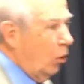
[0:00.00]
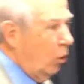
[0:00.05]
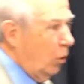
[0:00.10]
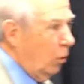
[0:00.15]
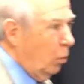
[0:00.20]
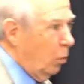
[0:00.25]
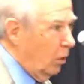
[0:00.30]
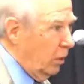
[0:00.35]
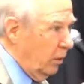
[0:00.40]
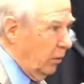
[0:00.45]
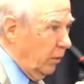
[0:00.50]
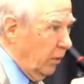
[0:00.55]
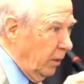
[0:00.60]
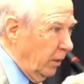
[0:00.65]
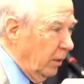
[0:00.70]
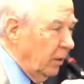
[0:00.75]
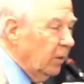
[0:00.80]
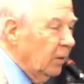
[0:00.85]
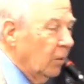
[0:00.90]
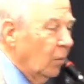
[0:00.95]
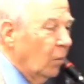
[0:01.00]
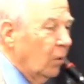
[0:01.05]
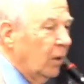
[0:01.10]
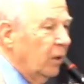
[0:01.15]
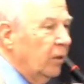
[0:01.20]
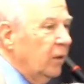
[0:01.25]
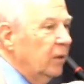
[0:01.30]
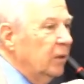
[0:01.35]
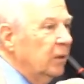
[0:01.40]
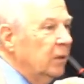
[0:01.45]
or one of the
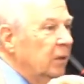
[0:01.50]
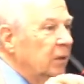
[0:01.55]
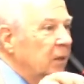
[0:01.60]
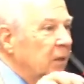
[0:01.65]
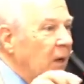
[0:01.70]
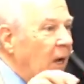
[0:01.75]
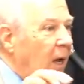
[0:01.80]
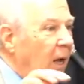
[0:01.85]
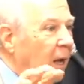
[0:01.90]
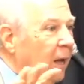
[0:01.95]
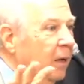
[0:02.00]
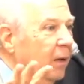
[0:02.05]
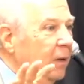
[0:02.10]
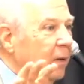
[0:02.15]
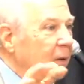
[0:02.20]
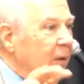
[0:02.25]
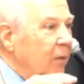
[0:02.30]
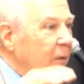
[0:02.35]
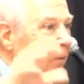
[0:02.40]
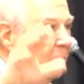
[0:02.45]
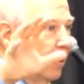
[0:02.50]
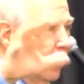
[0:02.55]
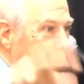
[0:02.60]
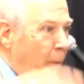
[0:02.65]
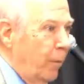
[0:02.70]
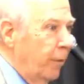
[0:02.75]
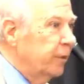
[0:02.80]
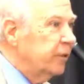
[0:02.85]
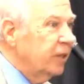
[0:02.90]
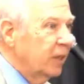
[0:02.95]
you
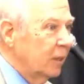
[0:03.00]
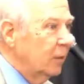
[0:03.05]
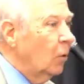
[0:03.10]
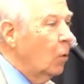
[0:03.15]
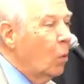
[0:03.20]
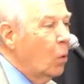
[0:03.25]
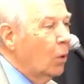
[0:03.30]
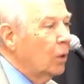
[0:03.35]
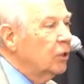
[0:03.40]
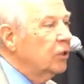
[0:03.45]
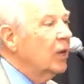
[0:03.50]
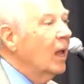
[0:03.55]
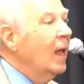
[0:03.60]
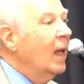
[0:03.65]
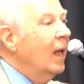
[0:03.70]
remember 10 horns,